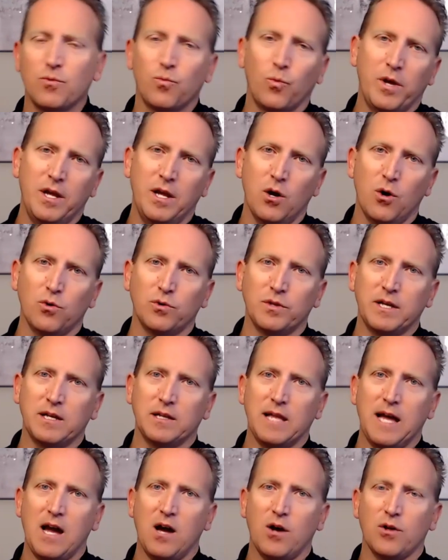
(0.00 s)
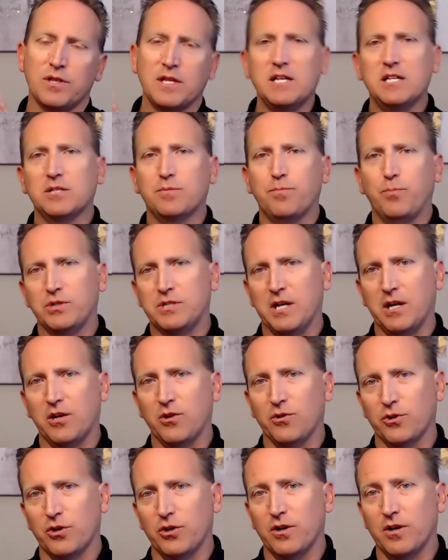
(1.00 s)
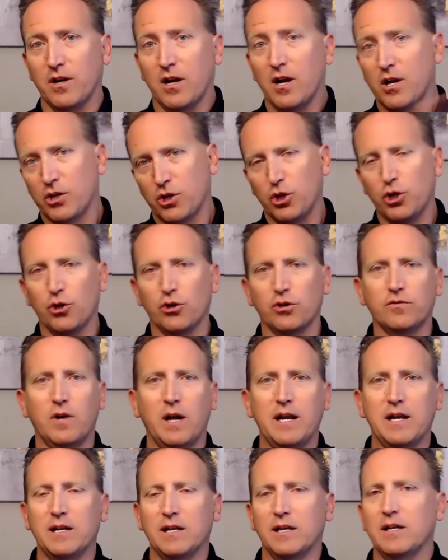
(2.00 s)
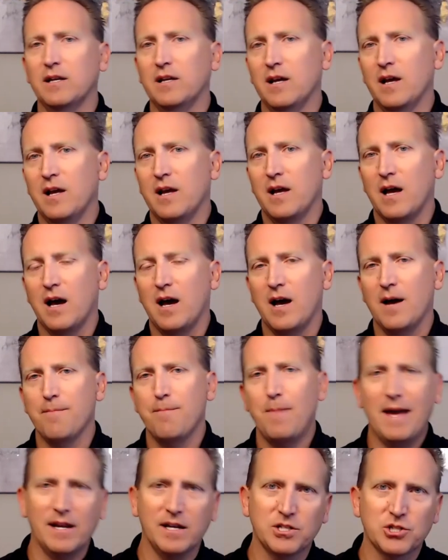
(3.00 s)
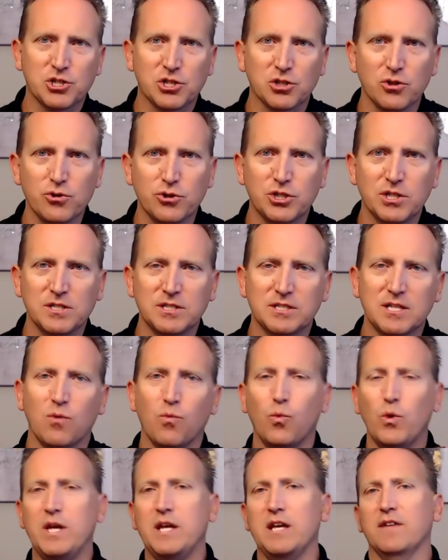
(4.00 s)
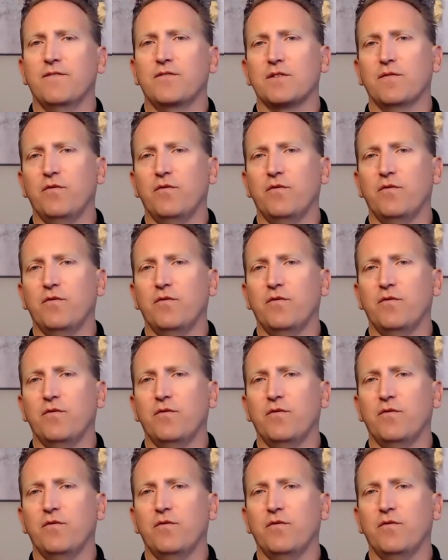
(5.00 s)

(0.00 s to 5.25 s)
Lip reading: we only allow these particular curated managed solutions that we have,